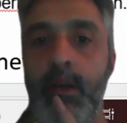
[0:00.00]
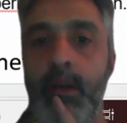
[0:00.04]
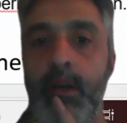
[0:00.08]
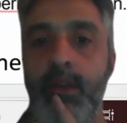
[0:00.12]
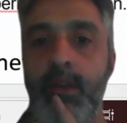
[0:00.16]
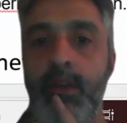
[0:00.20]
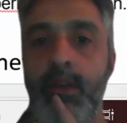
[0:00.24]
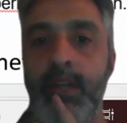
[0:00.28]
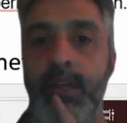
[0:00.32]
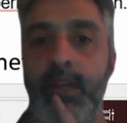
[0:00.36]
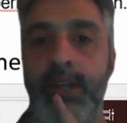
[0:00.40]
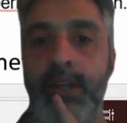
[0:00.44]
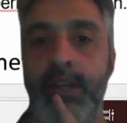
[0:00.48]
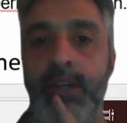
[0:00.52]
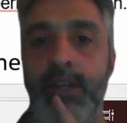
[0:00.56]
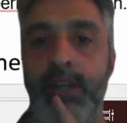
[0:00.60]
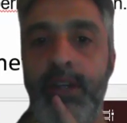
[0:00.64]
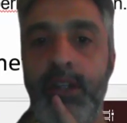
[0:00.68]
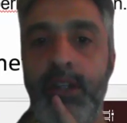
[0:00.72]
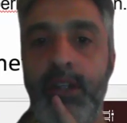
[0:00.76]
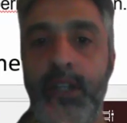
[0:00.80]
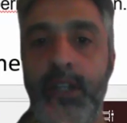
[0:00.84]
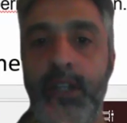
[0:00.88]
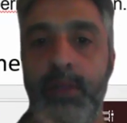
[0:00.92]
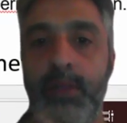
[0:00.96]
Secondary
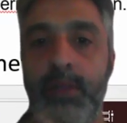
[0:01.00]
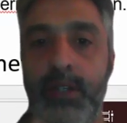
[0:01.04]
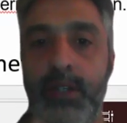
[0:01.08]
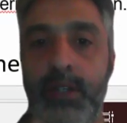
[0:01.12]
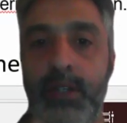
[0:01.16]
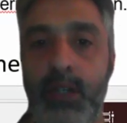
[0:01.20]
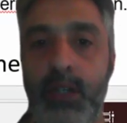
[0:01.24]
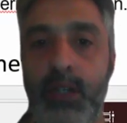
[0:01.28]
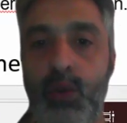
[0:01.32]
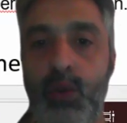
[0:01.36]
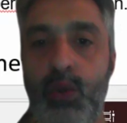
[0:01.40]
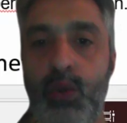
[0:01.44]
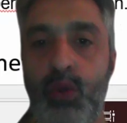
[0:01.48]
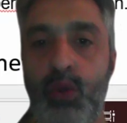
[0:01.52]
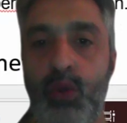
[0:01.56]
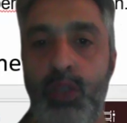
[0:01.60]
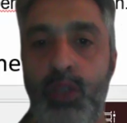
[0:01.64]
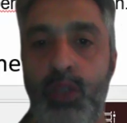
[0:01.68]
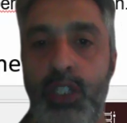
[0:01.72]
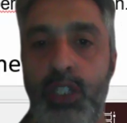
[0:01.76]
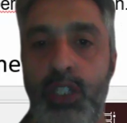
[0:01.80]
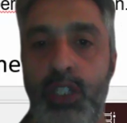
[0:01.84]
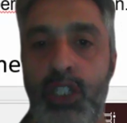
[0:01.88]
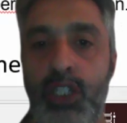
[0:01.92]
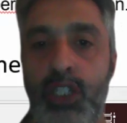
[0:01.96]
cost elements are used,
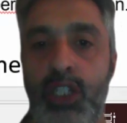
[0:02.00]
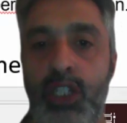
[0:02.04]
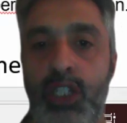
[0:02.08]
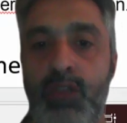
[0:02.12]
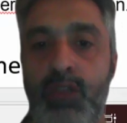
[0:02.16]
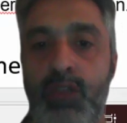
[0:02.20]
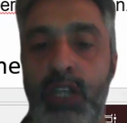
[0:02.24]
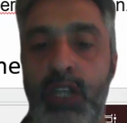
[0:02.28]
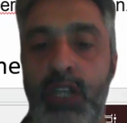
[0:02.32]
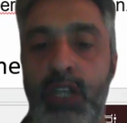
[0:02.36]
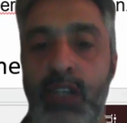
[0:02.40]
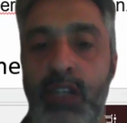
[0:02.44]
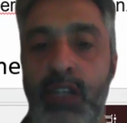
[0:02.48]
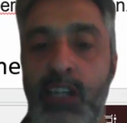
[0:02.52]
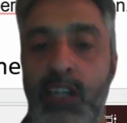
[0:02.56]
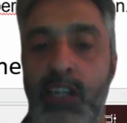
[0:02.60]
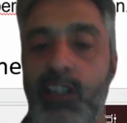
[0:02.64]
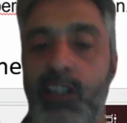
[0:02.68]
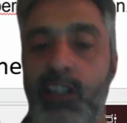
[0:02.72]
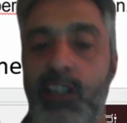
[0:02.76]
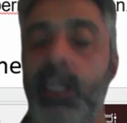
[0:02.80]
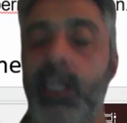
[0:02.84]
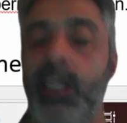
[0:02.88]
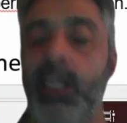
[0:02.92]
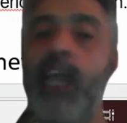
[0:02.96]
which has
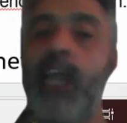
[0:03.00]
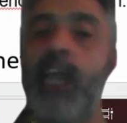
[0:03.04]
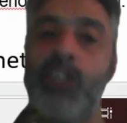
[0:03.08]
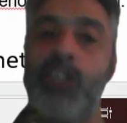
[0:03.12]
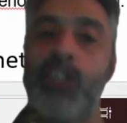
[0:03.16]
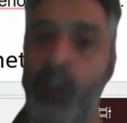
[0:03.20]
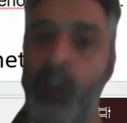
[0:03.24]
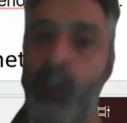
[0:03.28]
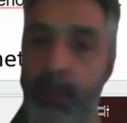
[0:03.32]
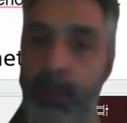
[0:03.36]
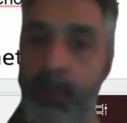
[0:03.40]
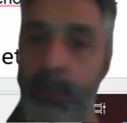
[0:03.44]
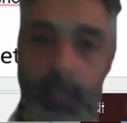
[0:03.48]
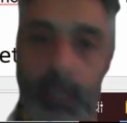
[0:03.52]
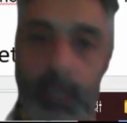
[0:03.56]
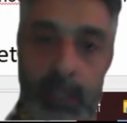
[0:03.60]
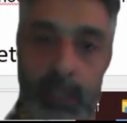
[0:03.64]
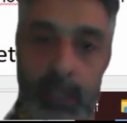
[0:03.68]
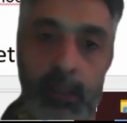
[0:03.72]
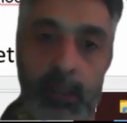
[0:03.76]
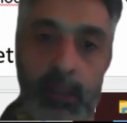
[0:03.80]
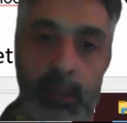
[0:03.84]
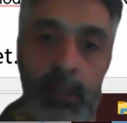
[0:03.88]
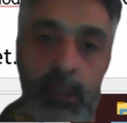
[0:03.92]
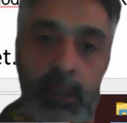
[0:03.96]
category assessment.
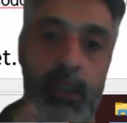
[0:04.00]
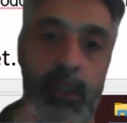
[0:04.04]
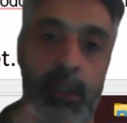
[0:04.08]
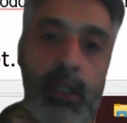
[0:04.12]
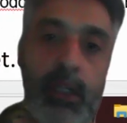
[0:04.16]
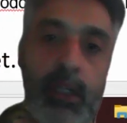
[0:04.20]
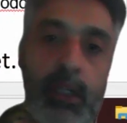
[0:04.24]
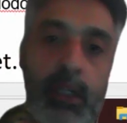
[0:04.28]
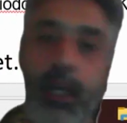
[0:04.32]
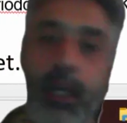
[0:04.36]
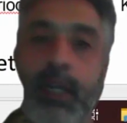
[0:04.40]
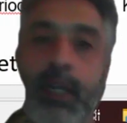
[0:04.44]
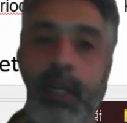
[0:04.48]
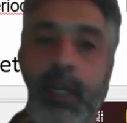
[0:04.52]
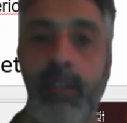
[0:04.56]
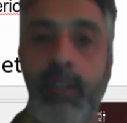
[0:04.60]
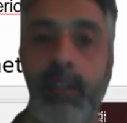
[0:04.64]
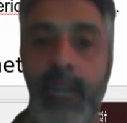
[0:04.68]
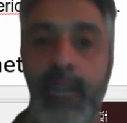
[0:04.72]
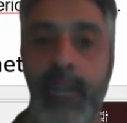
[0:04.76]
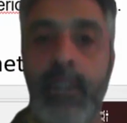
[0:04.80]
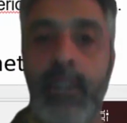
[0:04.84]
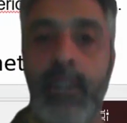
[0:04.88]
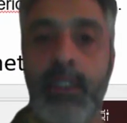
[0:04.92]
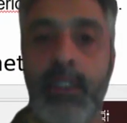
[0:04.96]

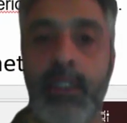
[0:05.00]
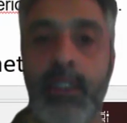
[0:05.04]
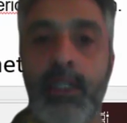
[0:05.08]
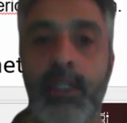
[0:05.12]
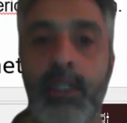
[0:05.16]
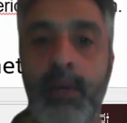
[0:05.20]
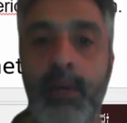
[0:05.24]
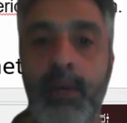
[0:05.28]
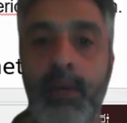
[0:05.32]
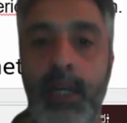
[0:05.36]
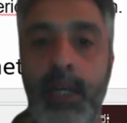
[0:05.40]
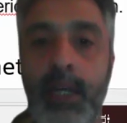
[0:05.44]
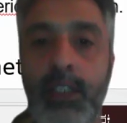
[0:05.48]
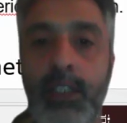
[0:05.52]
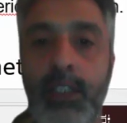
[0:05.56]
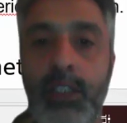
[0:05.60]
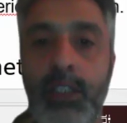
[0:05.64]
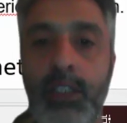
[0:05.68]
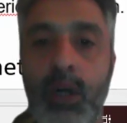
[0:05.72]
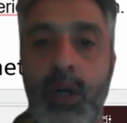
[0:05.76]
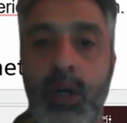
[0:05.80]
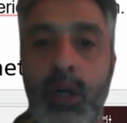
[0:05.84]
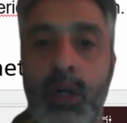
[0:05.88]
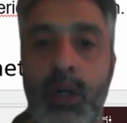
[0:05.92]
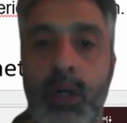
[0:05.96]
Data is summarized
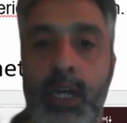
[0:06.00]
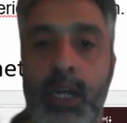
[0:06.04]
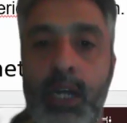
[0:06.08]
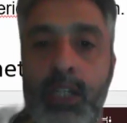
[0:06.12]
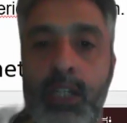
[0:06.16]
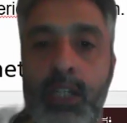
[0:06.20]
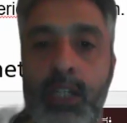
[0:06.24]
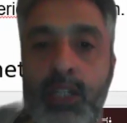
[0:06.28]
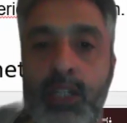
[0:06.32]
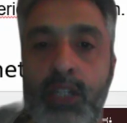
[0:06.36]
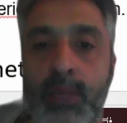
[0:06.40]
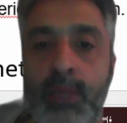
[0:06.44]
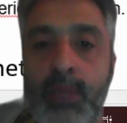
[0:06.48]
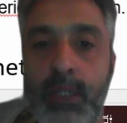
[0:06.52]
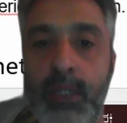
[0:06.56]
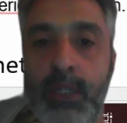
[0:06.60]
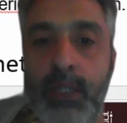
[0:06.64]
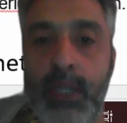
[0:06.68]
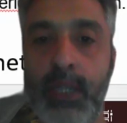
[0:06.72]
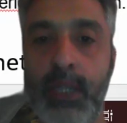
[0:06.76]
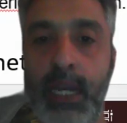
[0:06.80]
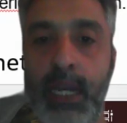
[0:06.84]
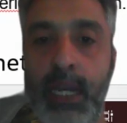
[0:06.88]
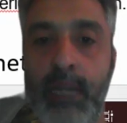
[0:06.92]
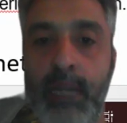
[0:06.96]
on assessment
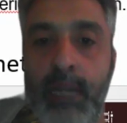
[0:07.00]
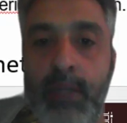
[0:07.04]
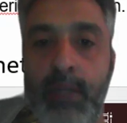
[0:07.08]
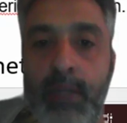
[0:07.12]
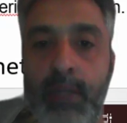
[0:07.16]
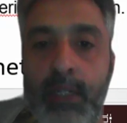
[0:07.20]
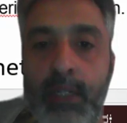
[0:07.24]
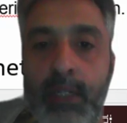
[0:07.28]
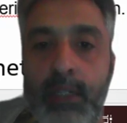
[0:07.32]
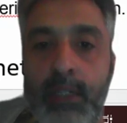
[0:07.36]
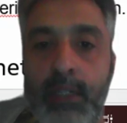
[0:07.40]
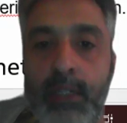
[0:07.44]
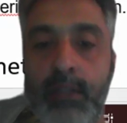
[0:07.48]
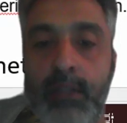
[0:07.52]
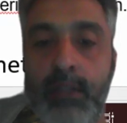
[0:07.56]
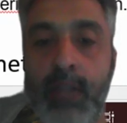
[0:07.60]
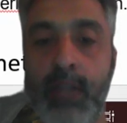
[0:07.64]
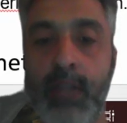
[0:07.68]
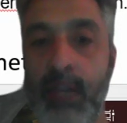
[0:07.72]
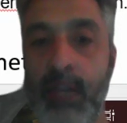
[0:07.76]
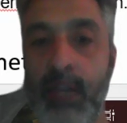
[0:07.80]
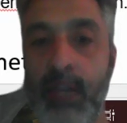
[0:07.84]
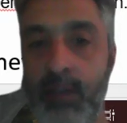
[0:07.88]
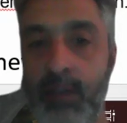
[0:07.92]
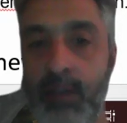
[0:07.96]
element
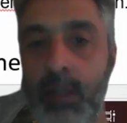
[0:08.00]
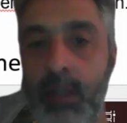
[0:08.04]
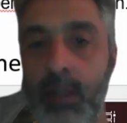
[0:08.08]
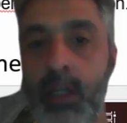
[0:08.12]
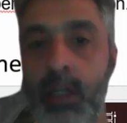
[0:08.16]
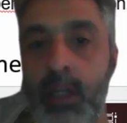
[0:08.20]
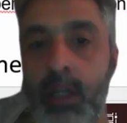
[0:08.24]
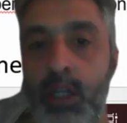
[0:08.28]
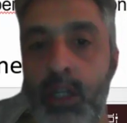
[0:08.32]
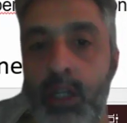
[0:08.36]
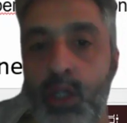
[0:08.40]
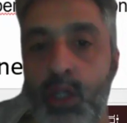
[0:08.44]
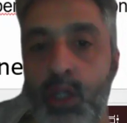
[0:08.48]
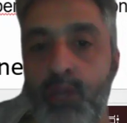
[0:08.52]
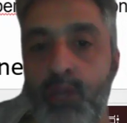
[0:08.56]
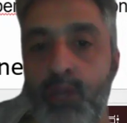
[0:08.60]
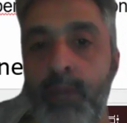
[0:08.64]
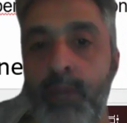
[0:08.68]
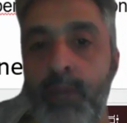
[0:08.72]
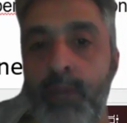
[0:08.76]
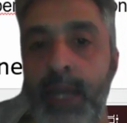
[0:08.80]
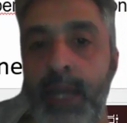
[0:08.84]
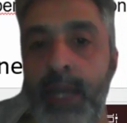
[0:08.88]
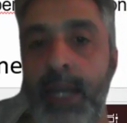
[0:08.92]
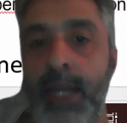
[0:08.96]
level, used for
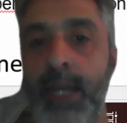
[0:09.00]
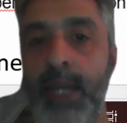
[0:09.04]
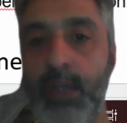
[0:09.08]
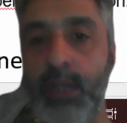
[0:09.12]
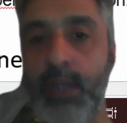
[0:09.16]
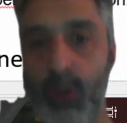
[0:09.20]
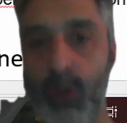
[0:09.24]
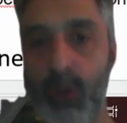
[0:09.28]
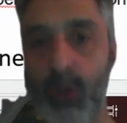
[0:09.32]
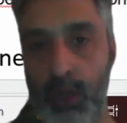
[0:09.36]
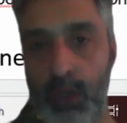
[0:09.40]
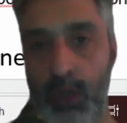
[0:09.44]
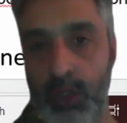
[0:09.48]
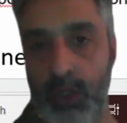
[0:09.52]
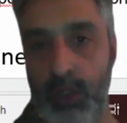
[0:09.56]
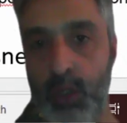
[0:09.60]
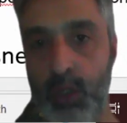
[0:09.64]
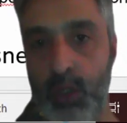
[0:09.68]
plan and actual cost.